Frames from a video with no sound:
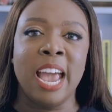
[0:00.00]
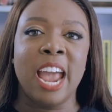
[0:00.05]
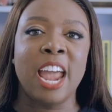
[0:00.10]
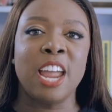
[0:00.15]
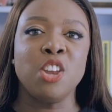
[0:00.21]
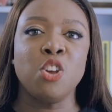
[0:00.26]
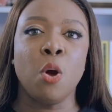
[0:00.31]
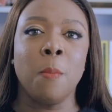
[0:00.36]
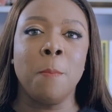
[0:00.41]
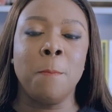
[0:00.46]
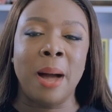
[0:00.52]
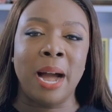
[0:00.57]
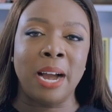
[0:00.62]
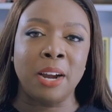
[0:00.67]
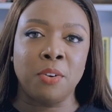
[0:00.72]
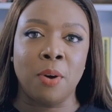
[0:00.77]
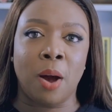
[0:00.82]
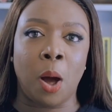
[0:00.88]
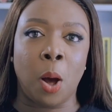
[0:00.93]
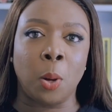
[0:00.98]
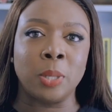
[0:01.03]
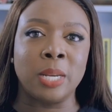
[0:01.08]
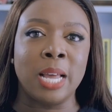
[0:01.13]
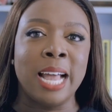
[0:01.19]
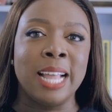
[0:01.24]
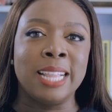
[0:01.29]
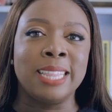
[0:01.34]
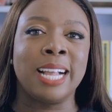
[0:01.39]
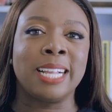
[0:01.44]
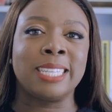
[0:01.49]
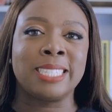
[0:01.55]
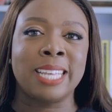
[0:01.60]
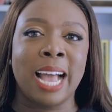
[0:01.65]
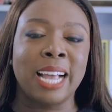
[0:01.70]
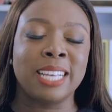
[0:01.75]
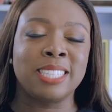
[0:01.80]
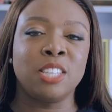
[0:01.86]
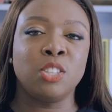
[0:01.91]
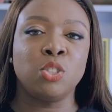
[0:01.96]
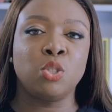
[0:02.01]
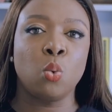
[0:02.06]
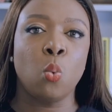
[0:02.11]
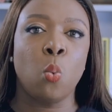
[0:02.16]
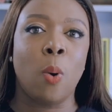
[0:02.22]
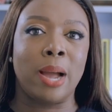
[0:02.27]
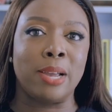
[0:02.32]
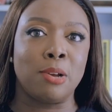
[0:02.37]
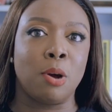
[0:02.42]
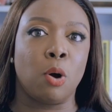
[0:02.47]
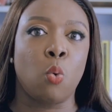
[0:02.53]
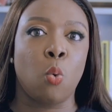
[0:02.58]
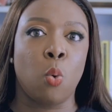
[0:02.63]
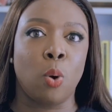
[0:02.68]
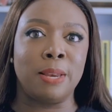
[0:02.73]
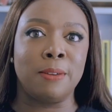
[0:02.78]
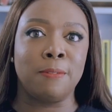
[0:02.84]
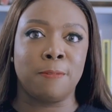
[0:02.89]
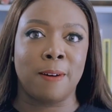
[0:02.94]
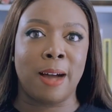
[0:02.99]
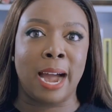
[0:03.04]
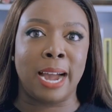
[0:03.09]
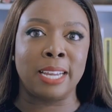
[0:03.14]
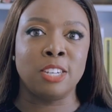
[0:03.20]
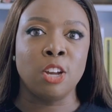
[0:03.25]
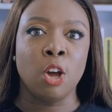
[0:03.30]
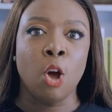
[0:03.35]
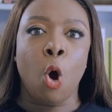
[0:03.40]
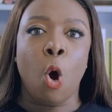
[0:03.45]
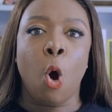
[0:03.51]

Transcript: in your background, that ties into why you're qualified,